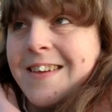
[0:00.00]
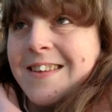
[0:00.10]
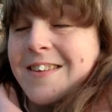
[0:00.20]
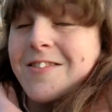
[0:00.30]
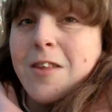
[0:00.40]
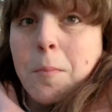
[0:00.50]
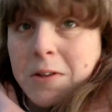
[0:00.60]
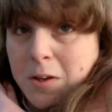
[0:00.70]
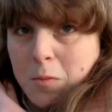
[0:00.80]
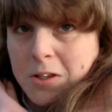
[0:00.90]
there's so
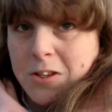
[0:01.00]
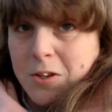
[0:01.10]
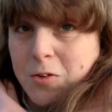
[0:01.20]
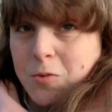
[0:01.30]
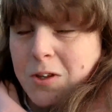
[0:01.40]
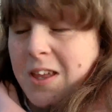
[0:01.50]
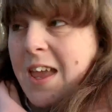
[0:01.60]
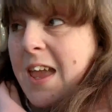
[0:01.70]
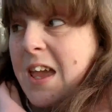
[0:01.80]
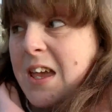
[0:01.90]
much I want to do
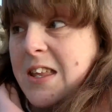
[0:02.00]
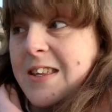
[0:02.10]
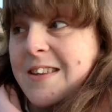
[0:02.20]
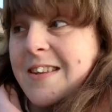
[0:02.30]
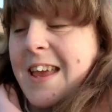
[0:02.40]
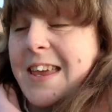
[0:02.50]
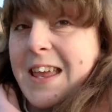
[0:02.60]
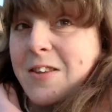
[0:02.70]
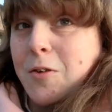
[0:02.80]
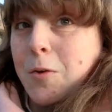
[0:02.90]
and I
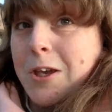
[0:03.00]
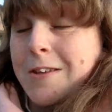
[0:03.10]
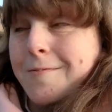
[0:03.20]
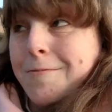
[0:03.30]
can't do it.